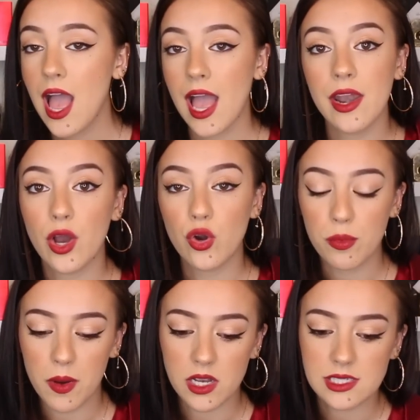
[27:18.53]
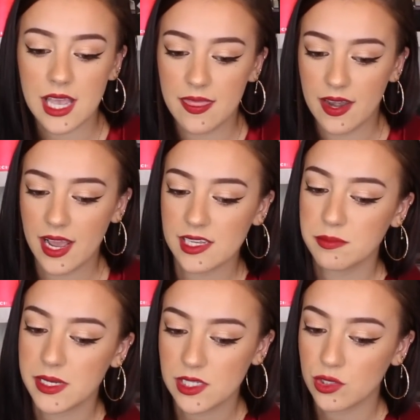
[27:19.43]
and oak moss, and then it has
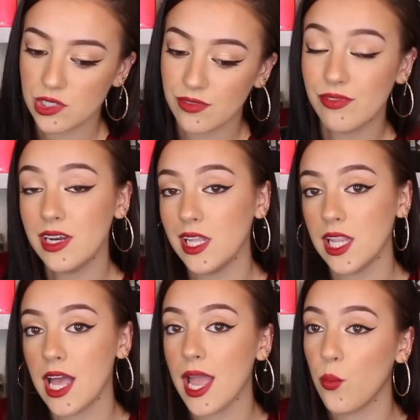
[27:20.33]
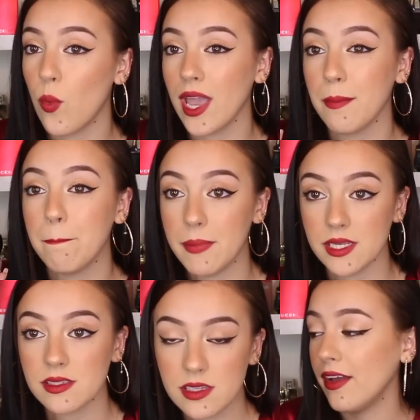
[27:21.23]
base notes of vanilla and white musk.